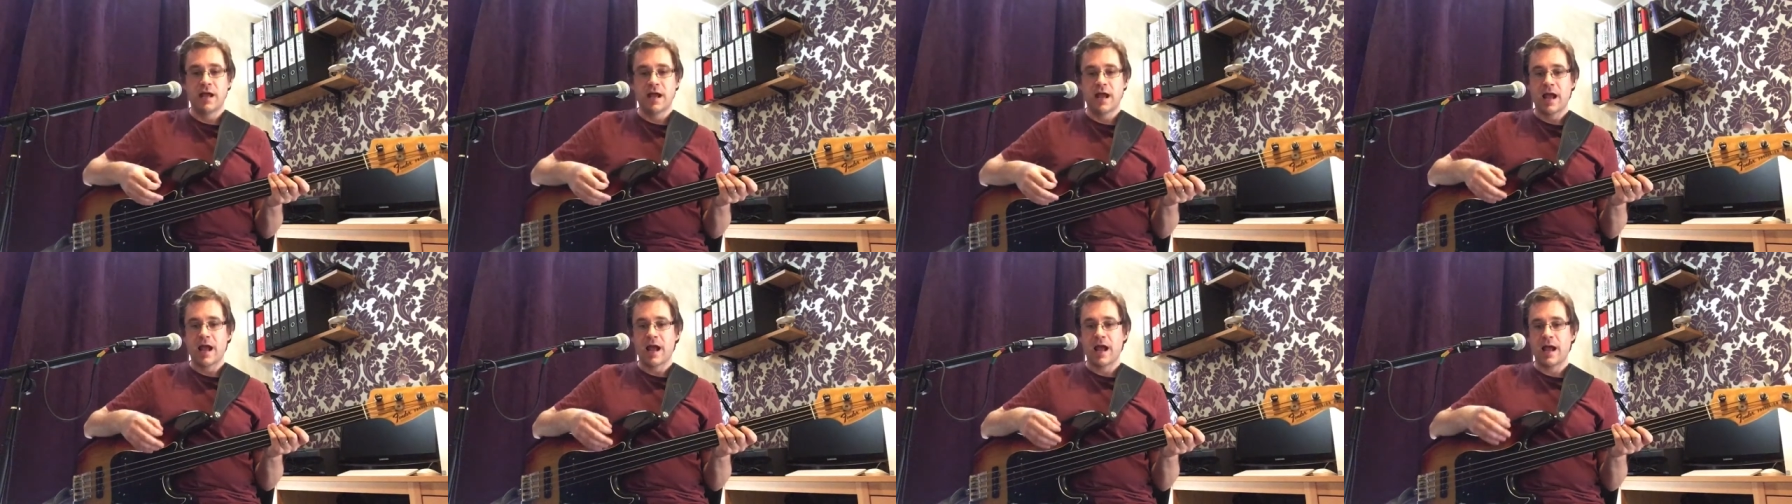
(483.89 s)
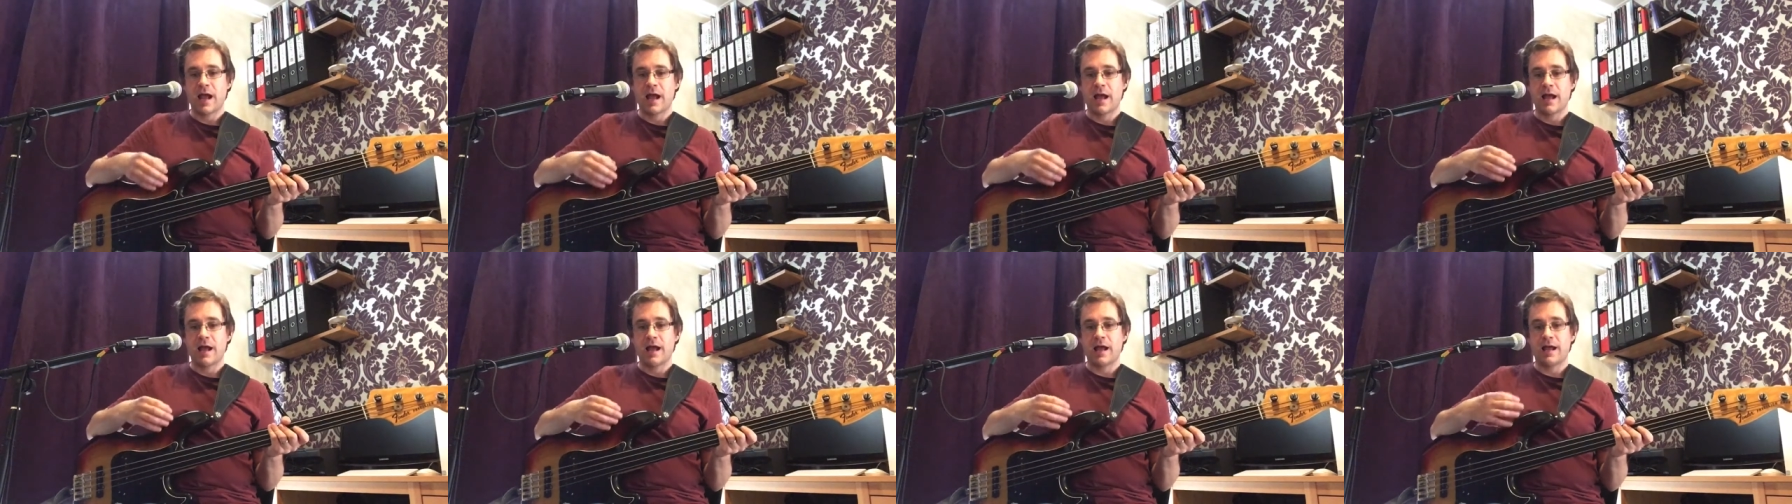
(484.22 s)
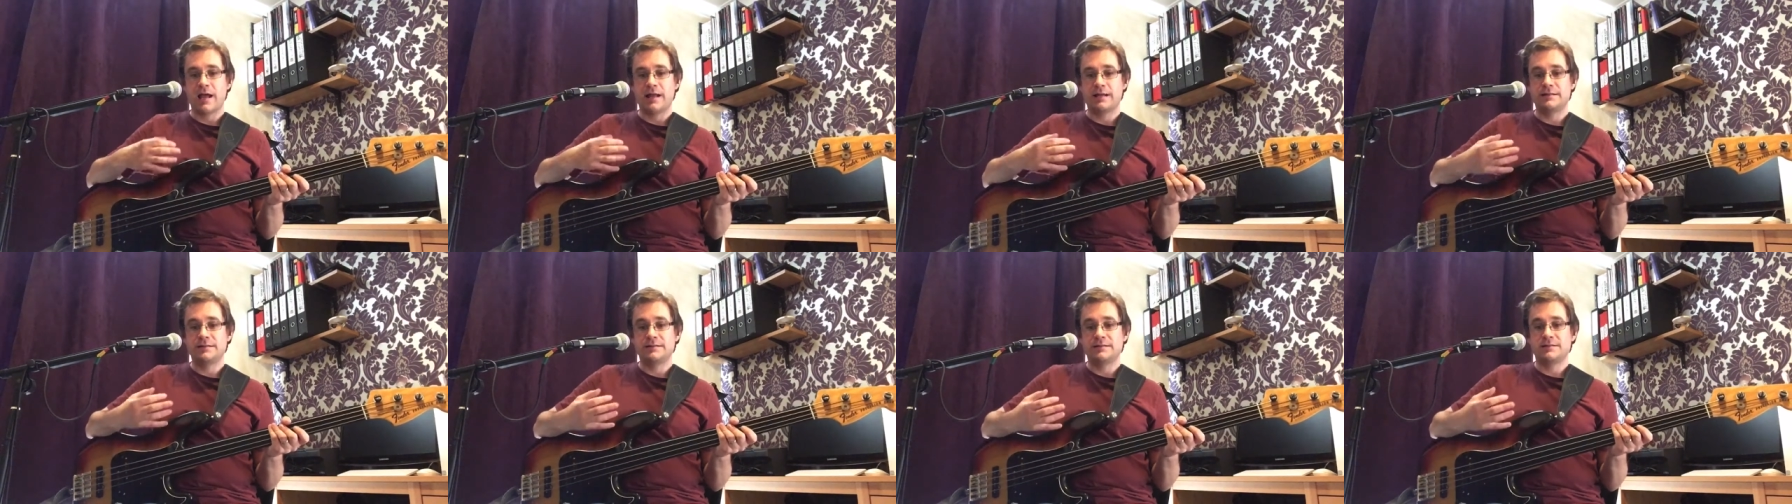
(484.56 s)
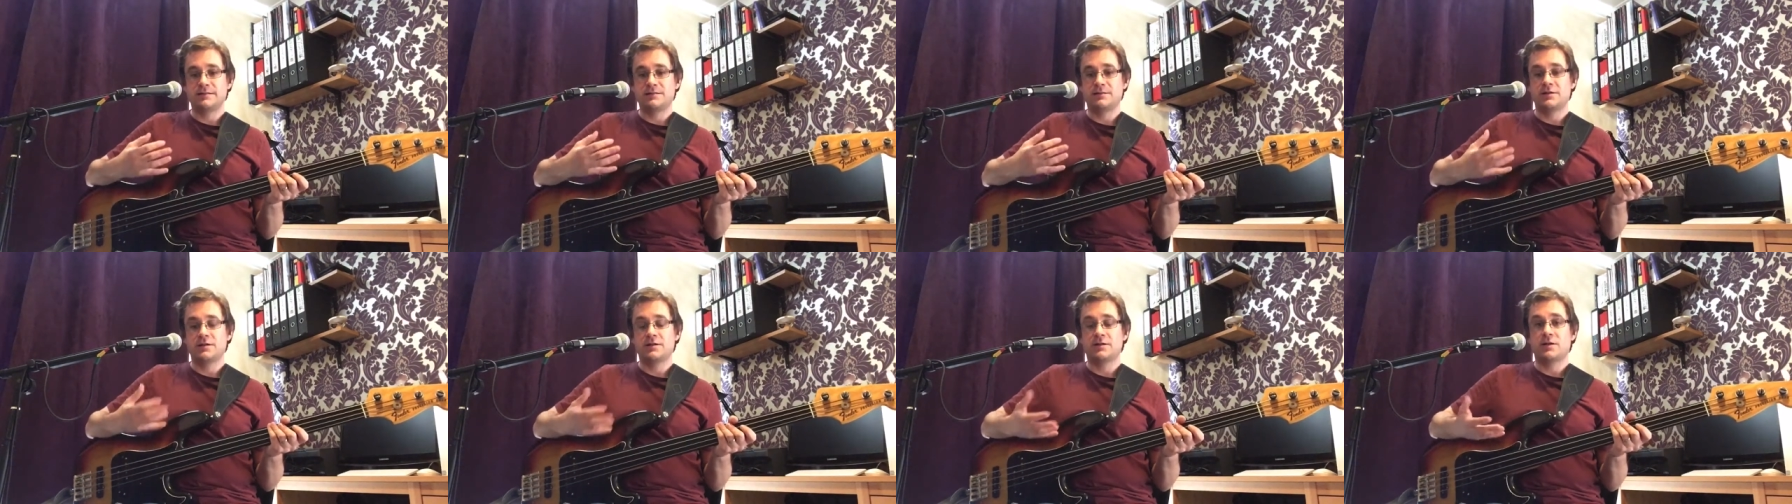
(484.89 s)
and
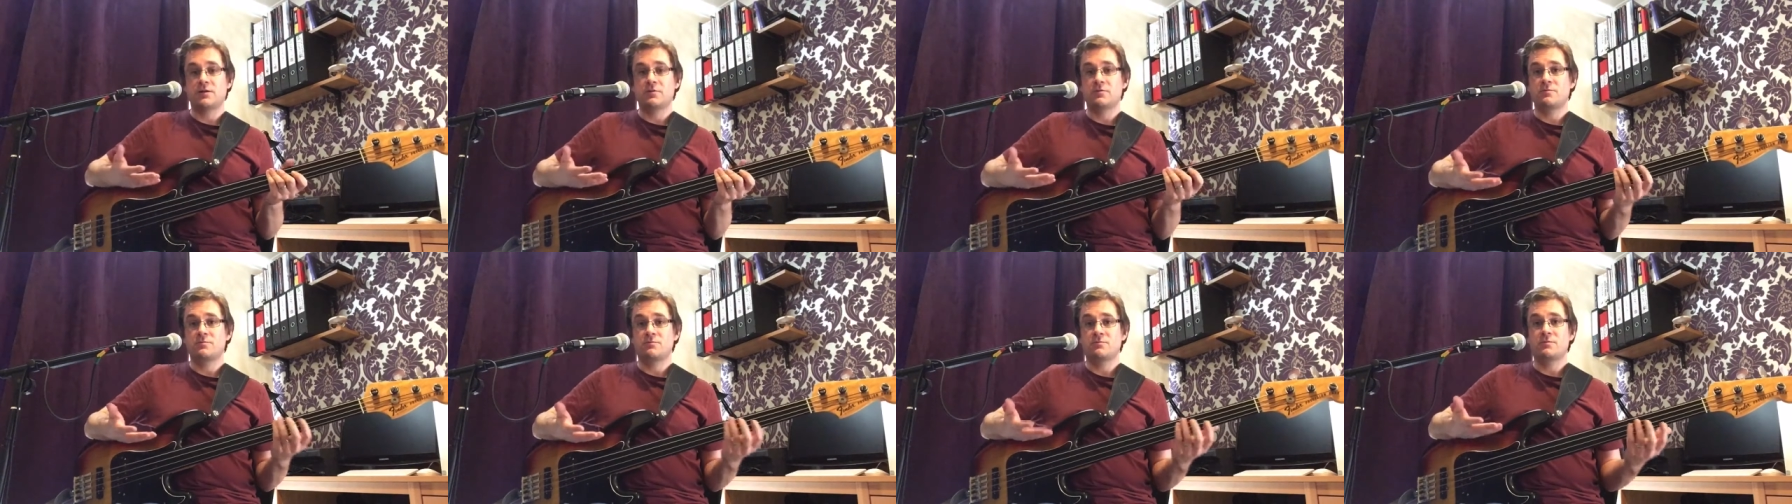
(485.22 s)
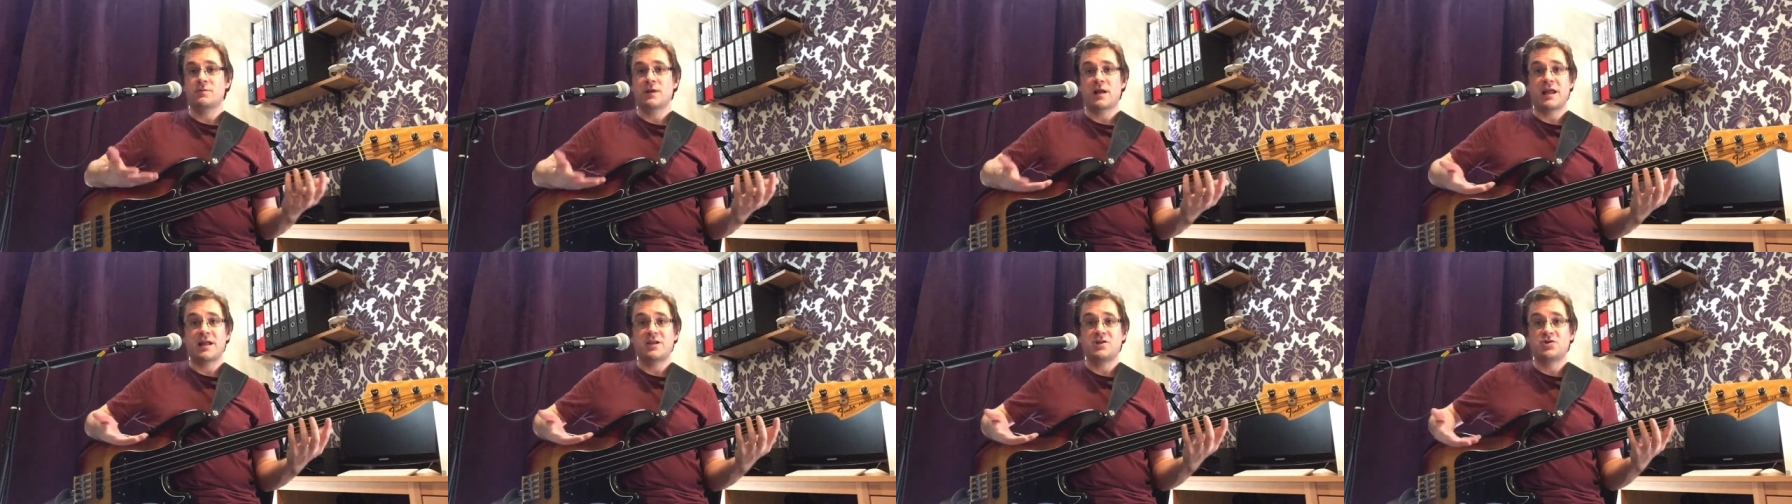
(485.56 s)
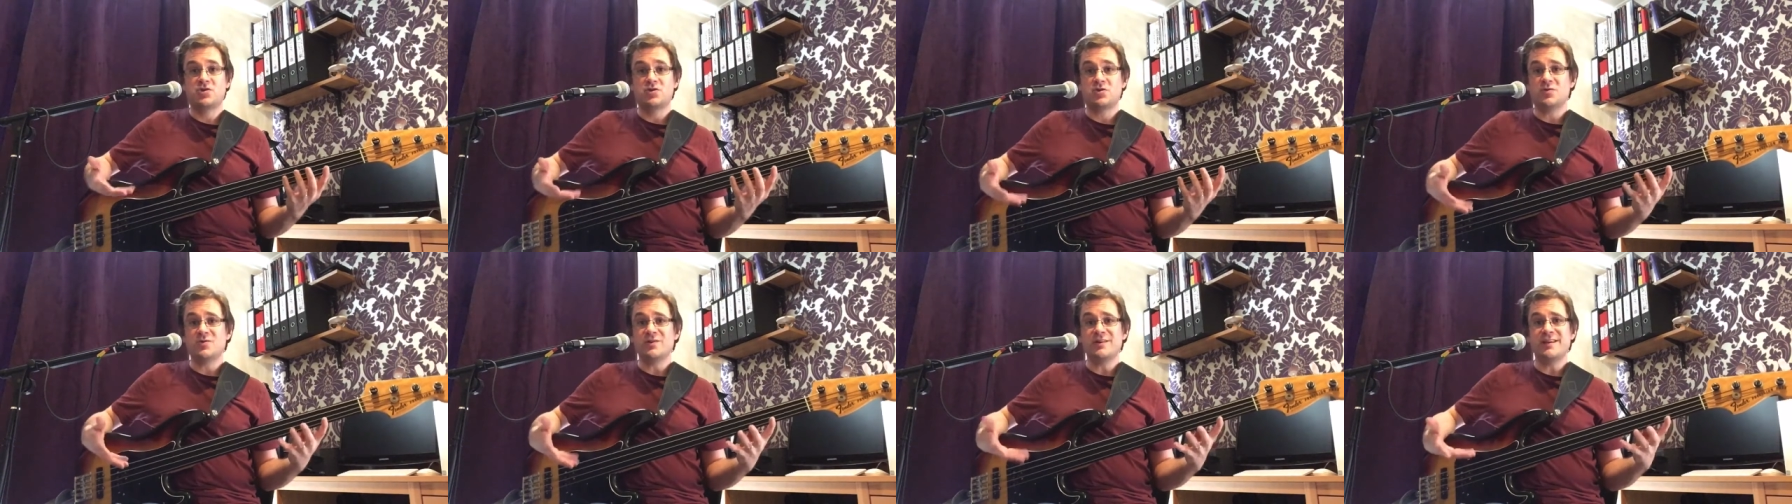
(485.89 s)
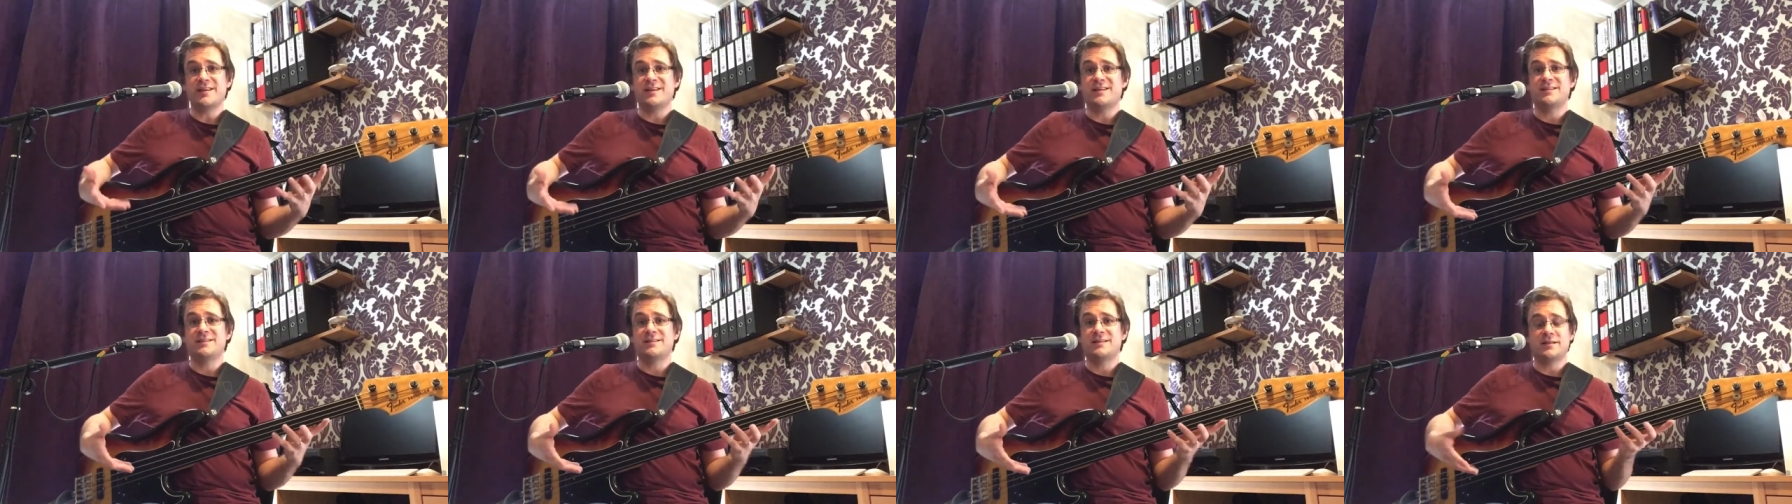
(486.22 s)
enjoy it.